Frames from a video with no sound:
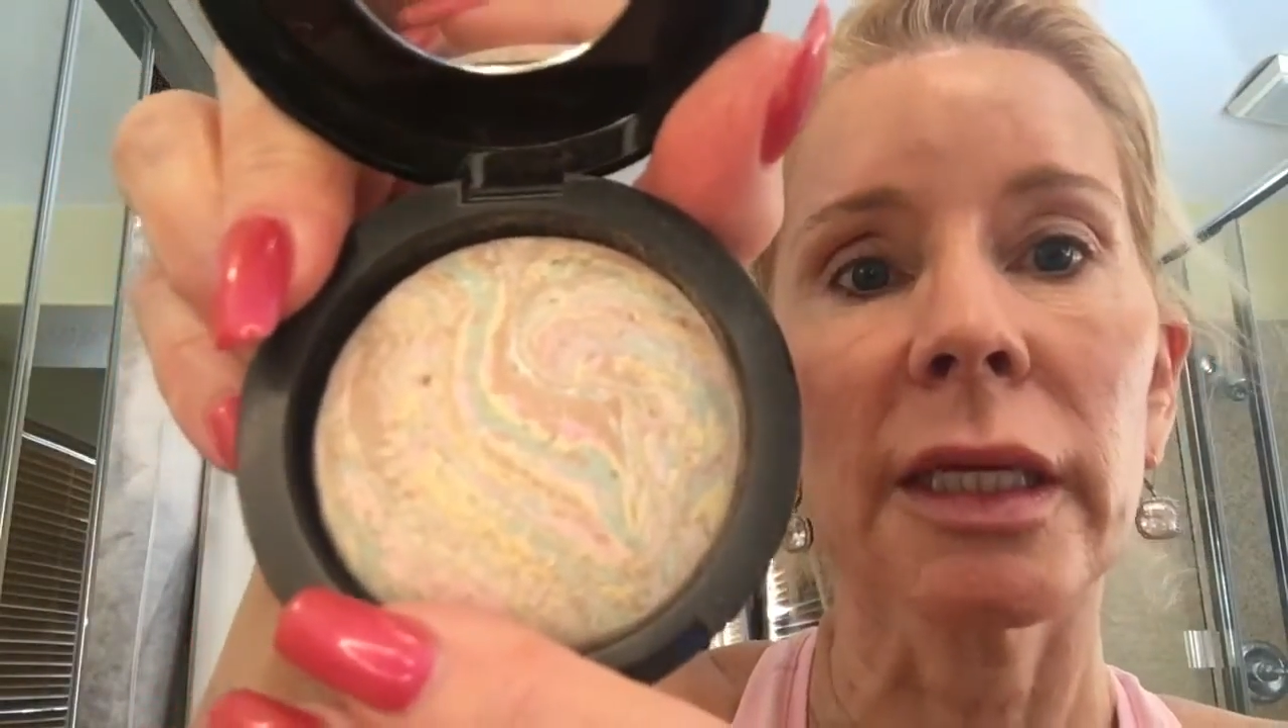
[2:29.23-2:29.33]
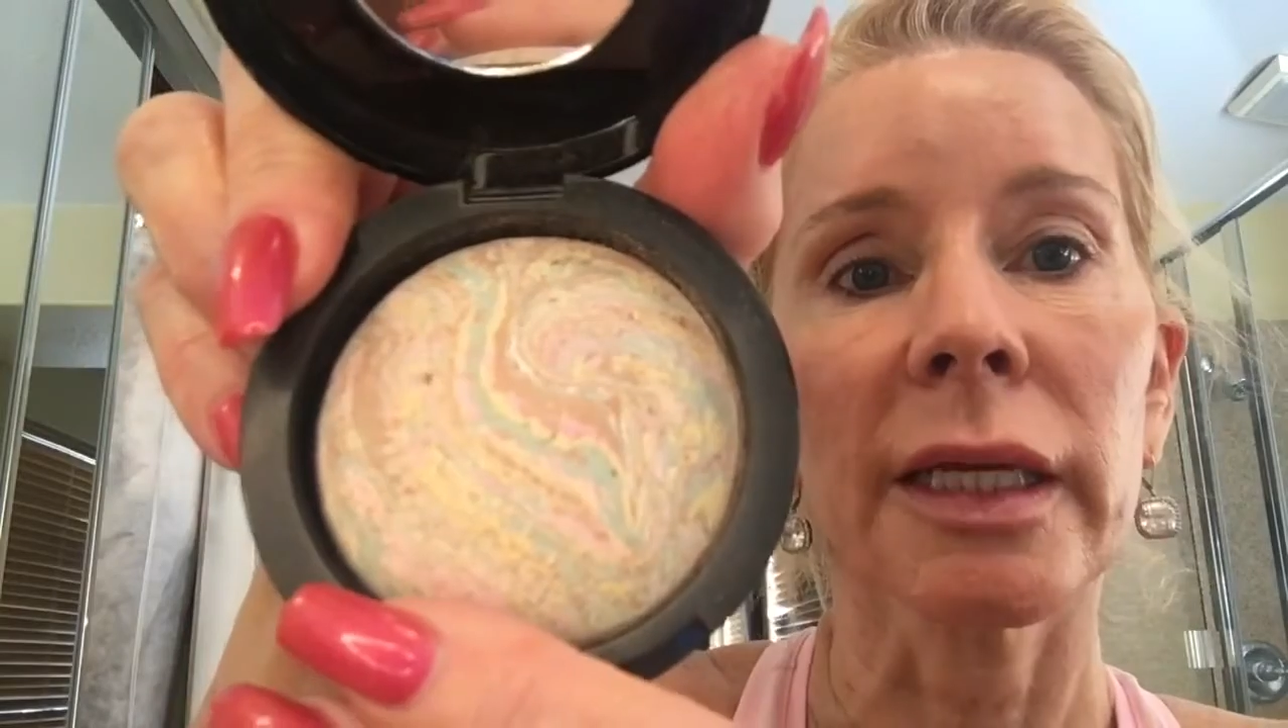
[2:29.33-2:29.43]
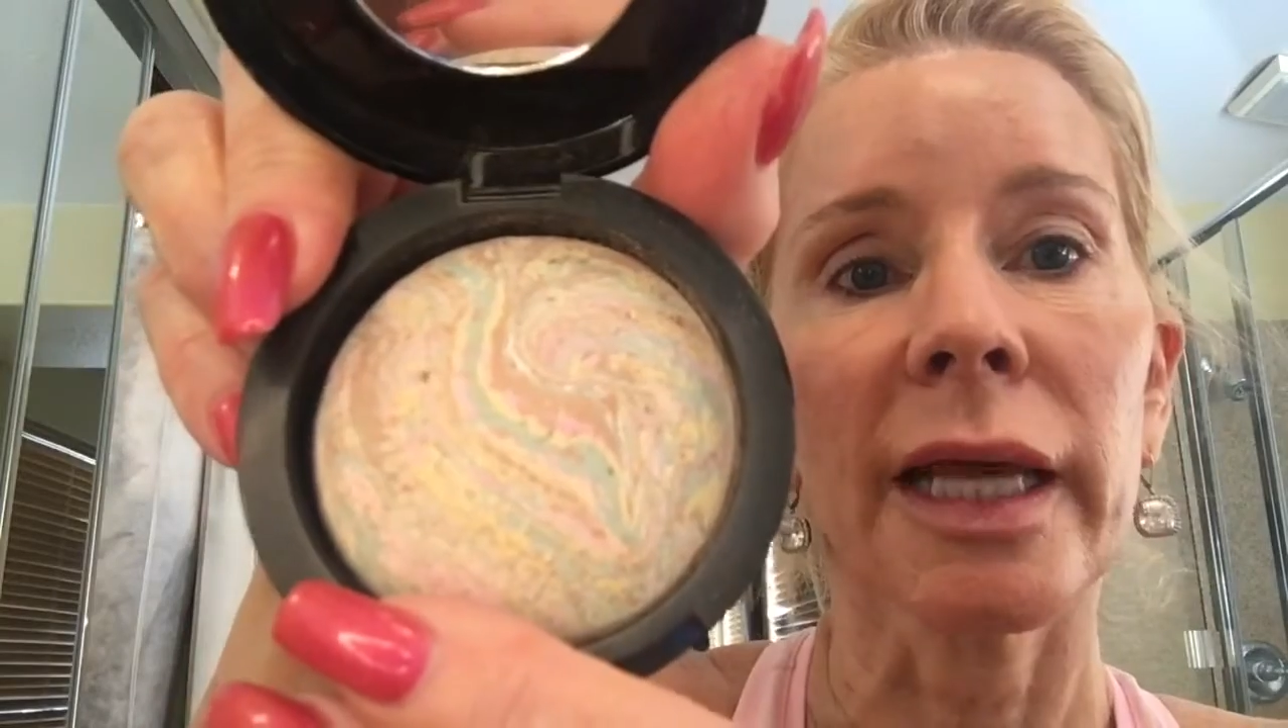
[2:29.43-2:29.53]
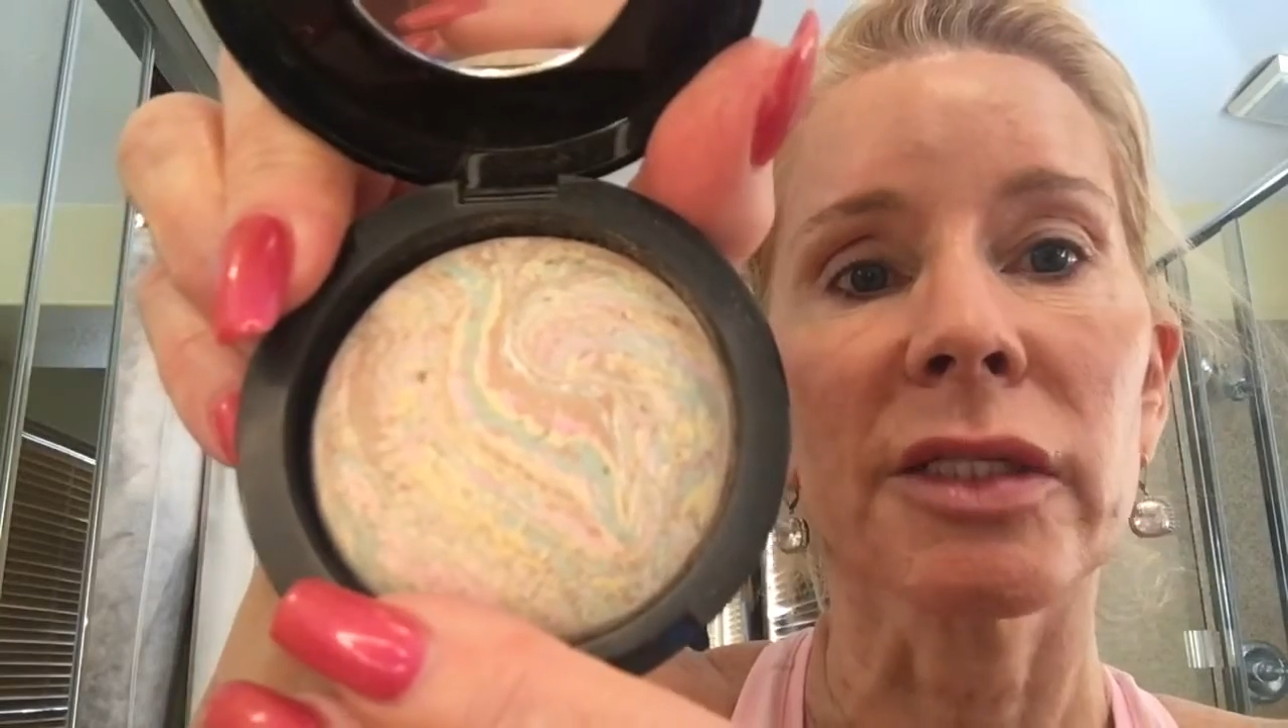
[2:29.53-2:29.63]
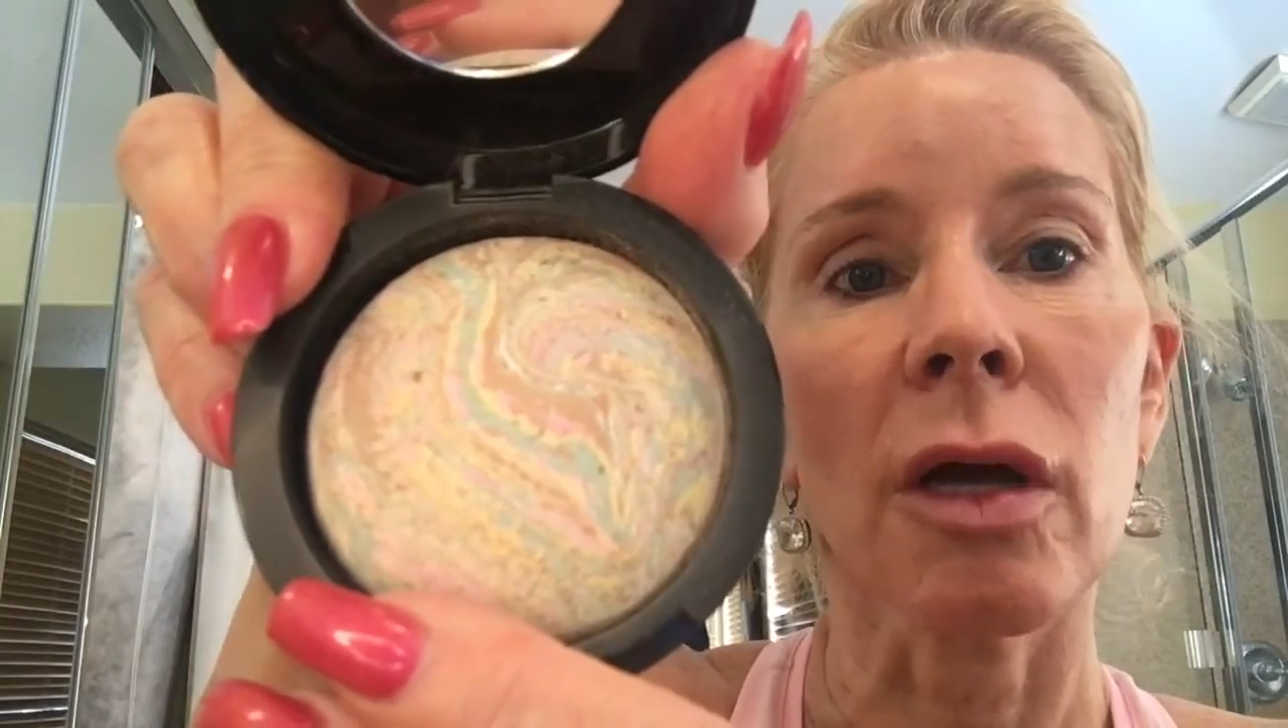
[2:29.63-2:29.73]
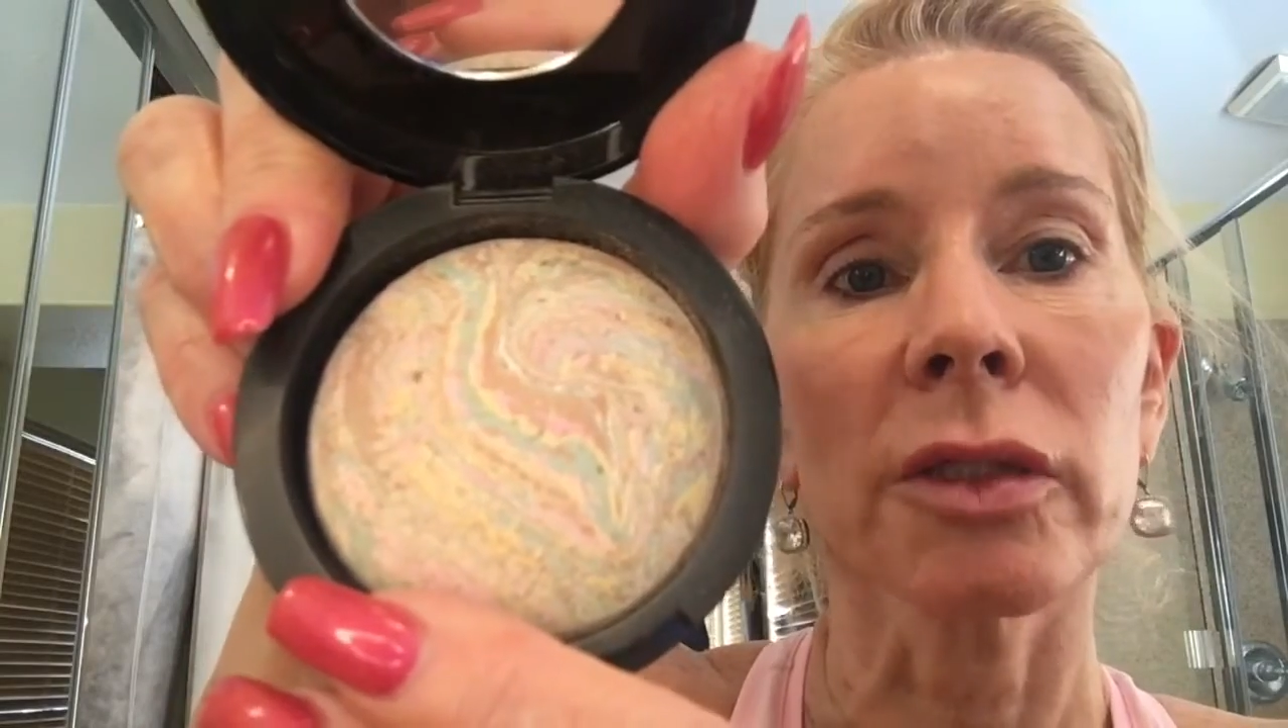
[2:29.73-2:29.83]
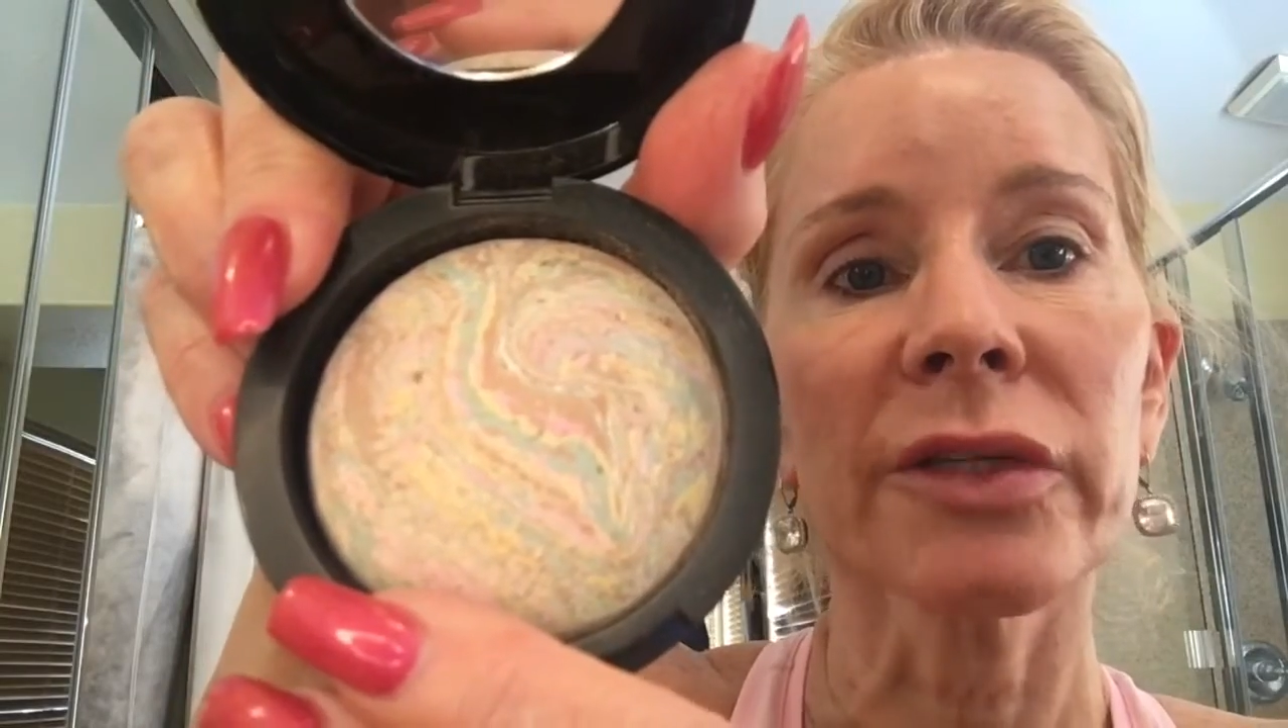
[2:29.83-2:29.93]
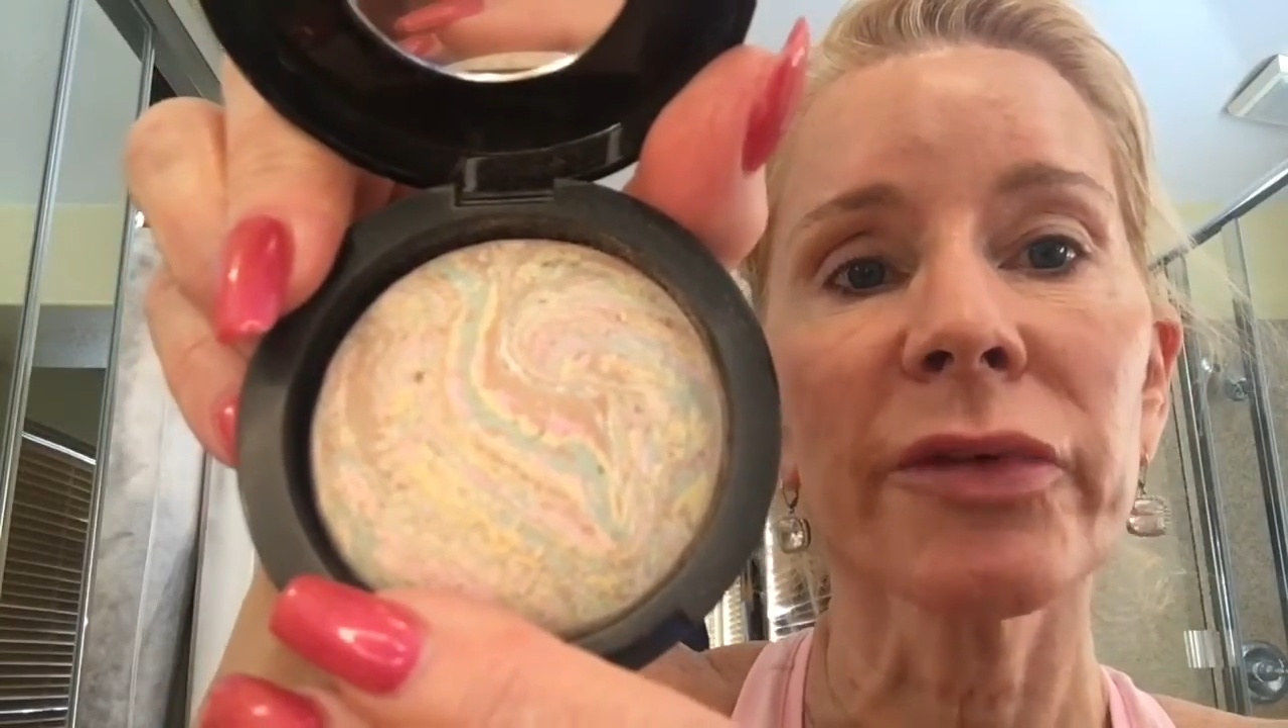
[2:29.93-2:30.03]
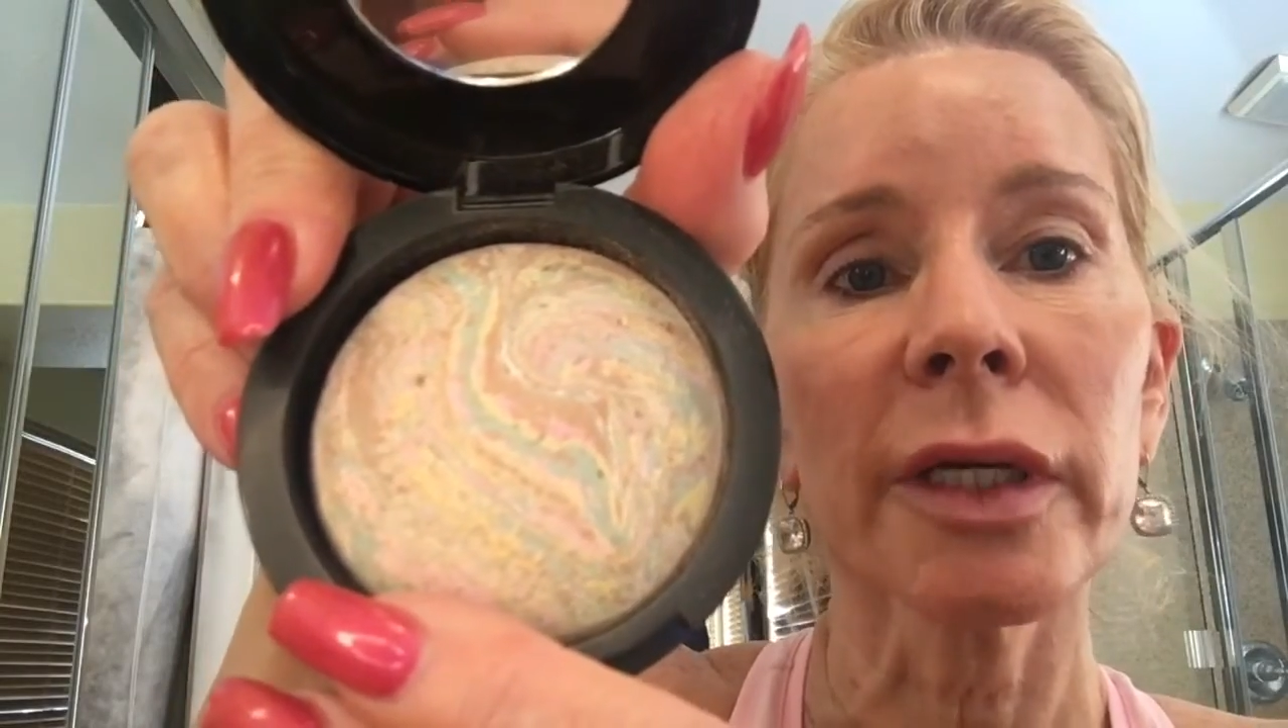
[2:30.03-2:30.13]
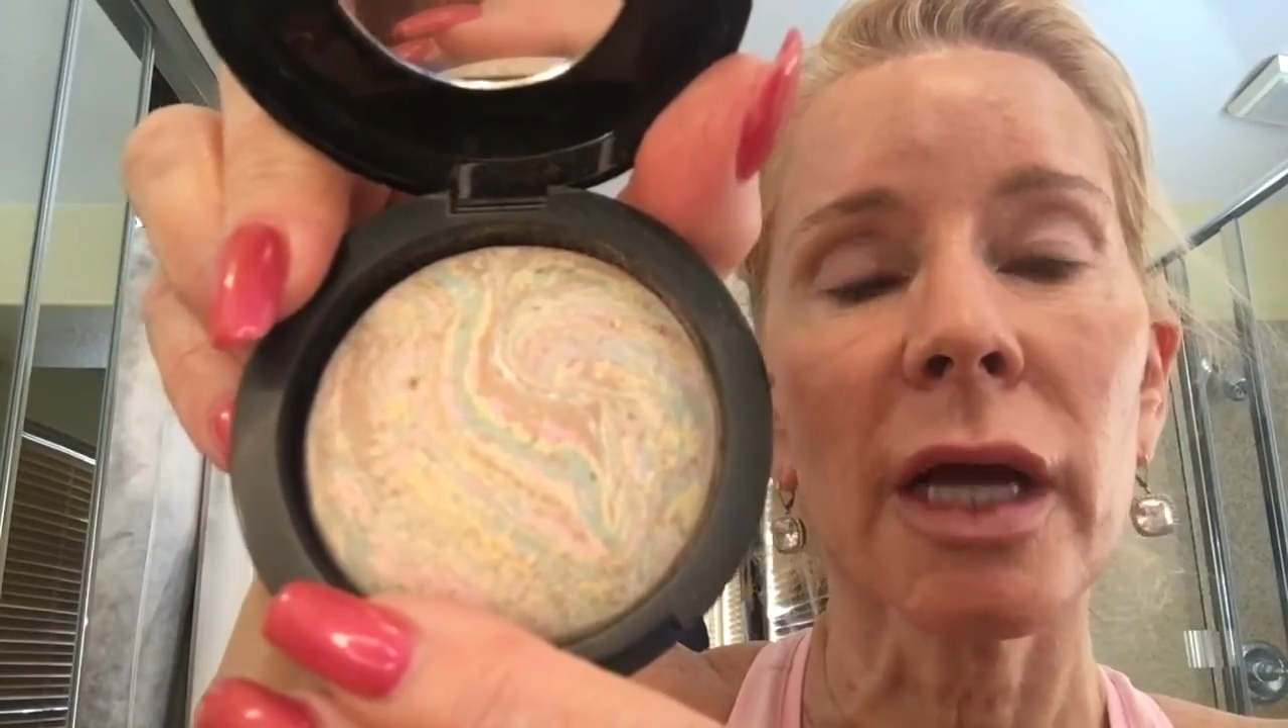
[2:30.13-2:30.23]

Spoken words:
it has all different